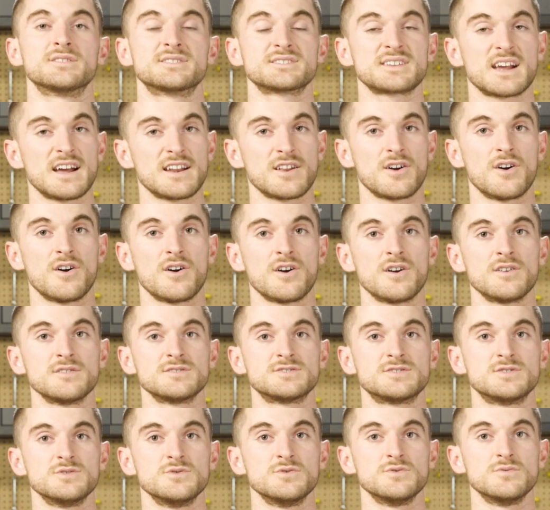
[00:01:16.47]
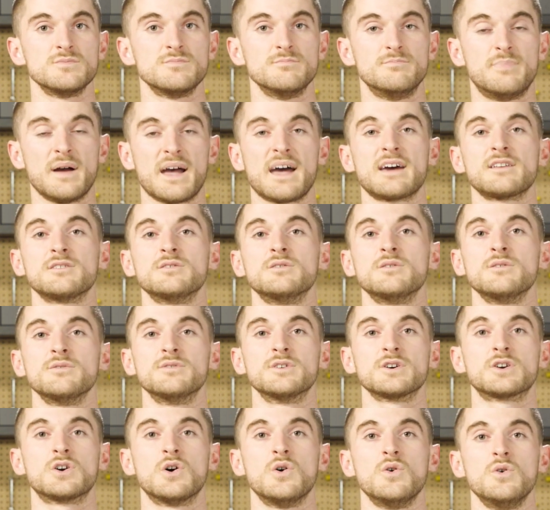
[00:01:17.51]
It's kind of hard to battle
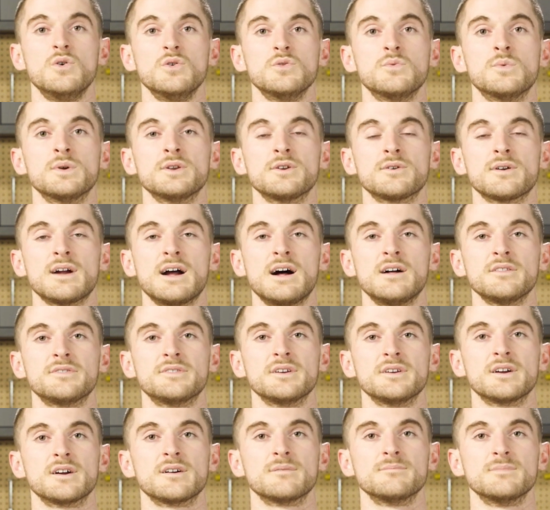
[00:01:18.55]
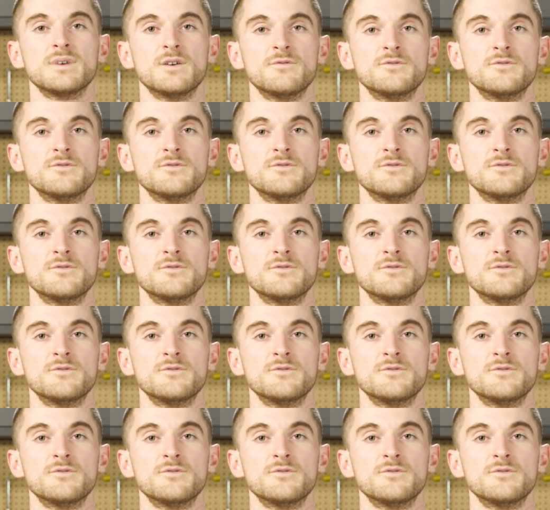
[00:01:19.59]
the cold when you're out there.